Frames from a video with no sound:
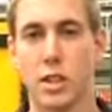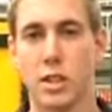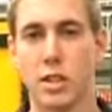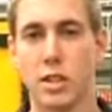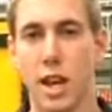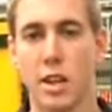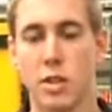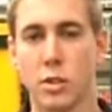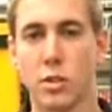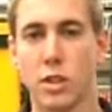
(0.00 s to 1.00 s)
a
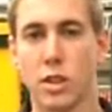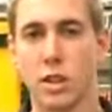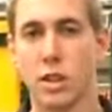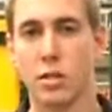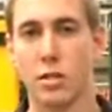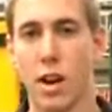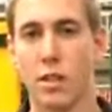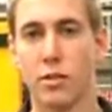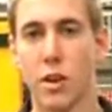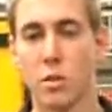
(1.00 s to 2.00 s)
scan tool to
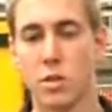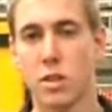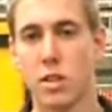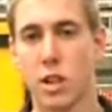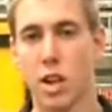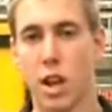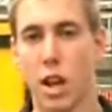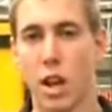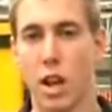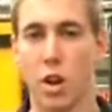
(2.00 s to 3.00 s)
find faults
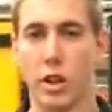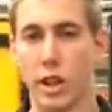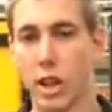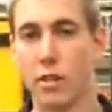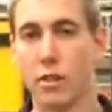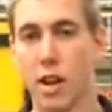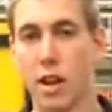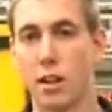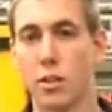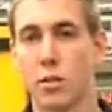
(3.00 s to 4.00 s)
on an
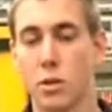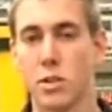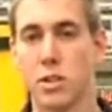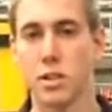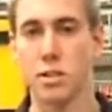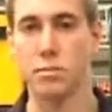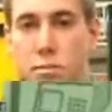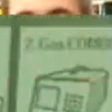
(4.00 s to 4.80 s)
EFI fuel system.